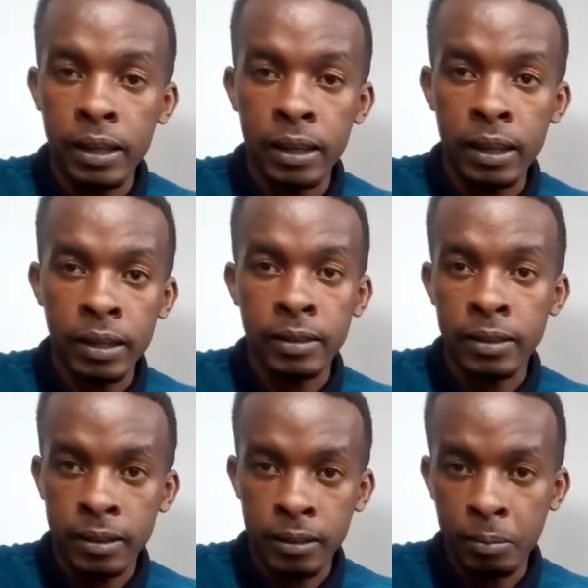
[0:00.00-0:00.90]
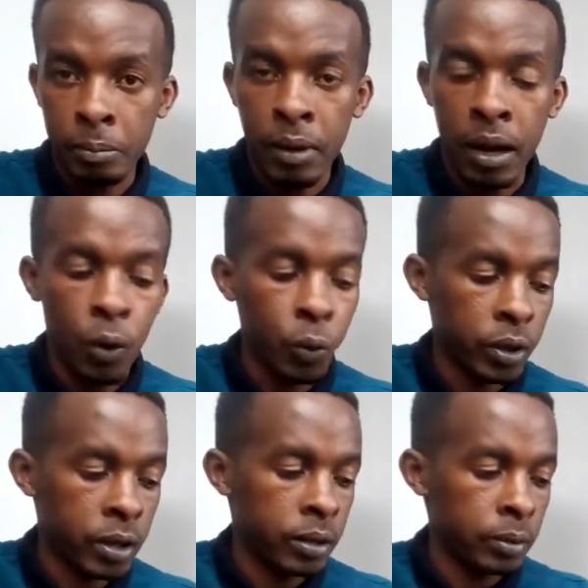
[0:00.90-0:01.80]
as I
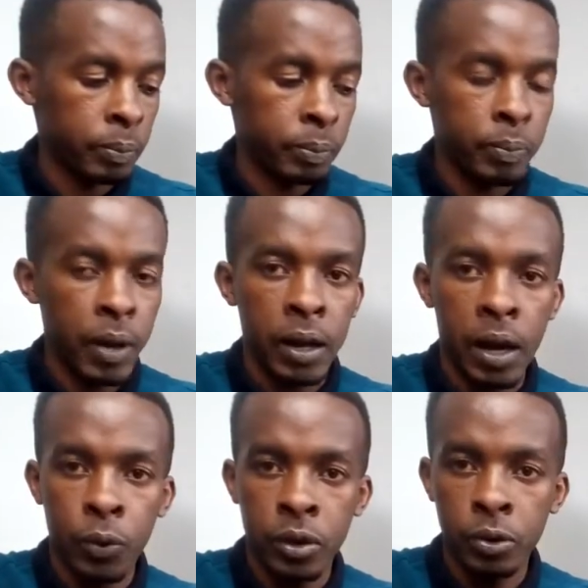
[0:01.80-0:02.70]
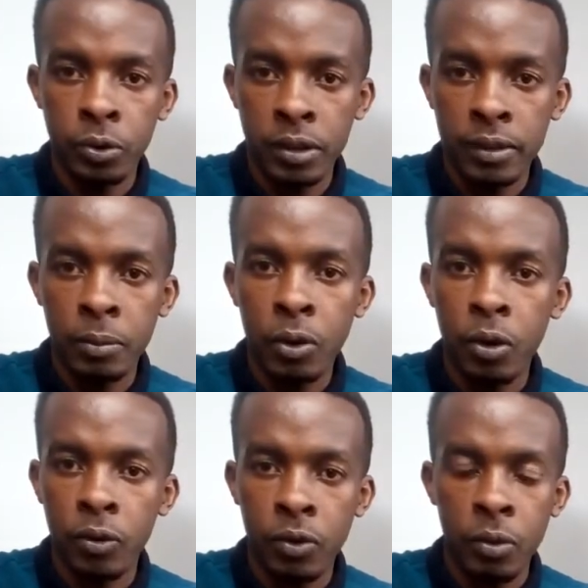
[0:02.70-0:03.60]
will use the same
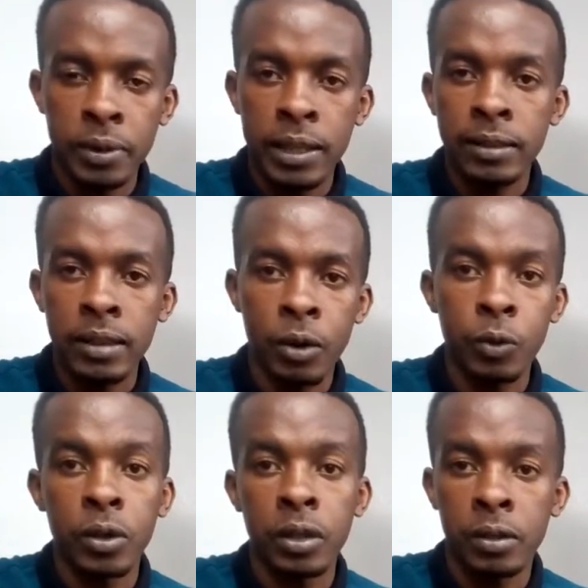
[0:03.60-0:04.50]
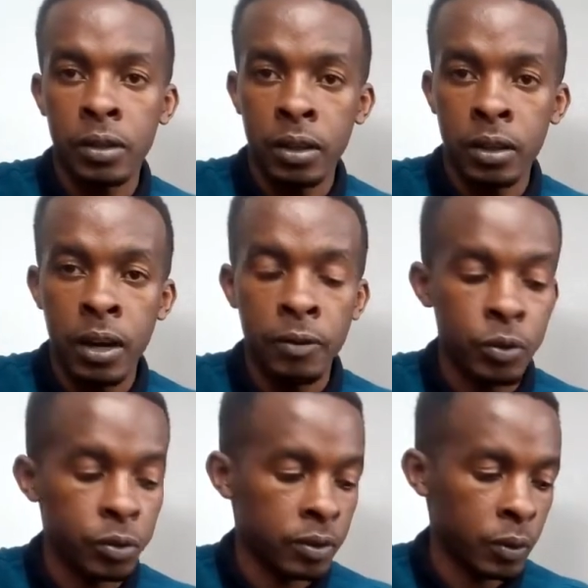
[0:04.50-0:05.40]
chord forms as I would have
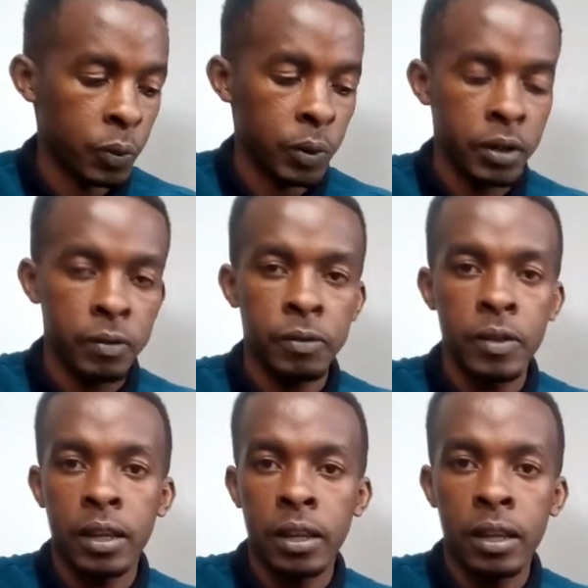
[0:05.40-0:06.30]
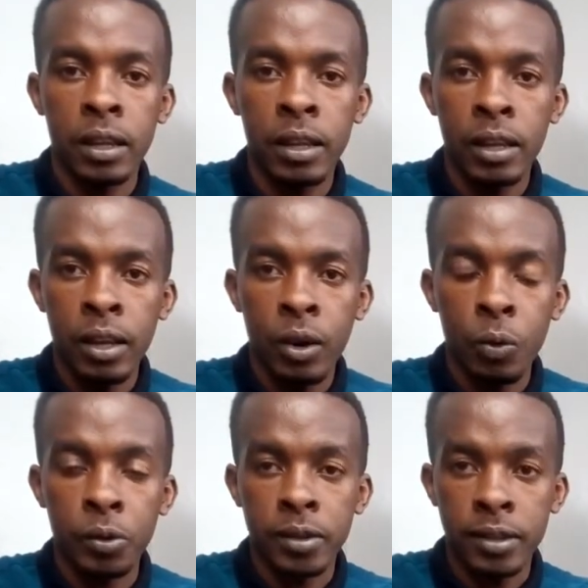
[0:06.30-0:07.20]
used if the key
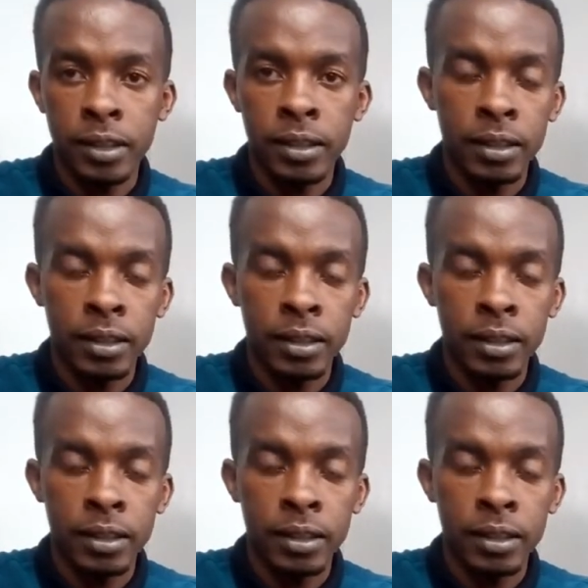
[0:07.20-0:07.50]
was C.